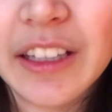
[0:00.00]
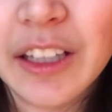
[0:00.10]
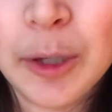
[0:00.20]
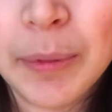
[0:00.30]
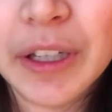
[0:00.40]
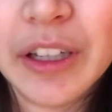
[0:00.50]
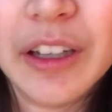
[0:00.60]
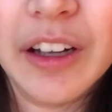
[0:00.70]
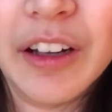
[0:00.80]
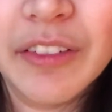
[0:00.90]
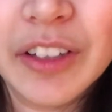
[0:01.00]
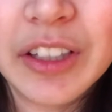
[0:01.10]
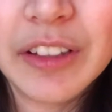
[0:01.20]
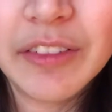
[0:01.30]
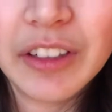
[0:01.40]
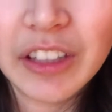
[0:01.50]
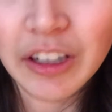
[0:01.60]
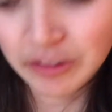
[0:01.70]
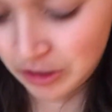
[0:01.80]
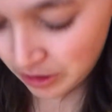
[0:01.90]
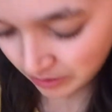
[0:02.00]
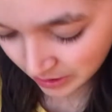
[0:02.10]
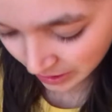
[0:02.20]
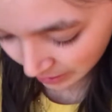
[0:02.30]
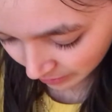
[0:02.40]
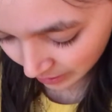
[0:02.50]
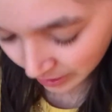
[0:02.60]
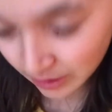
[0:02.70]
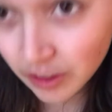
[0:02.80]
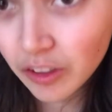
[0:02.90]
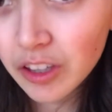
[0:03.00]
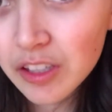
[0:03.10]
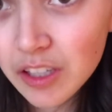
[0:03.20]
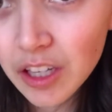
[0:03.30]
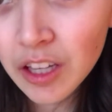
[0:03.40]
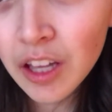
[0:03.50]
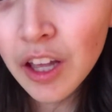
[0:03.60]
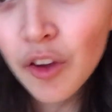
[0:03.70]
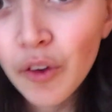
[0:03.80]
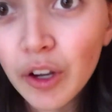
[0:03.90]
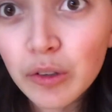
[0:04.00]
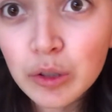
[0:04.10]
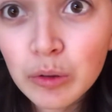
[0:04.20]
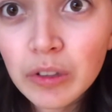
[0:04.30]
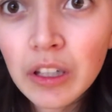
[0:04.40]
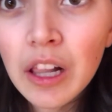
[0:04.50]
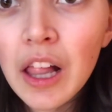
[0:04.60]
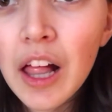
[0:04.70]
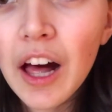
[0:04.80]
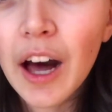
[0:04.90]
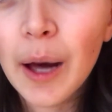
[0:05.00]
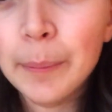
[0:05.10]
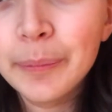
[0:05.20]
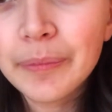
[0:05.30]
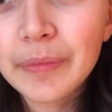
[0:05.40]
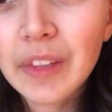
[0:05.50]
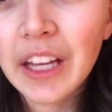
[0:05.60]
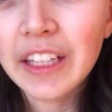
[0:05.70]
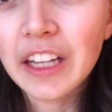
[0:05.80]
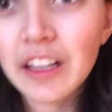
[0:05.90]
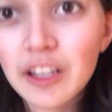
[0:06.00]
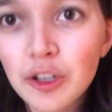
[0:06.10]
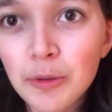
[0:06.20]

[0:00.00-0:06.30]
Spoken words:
little bit of, without showing, I don't think you can see, I go to school. I did a little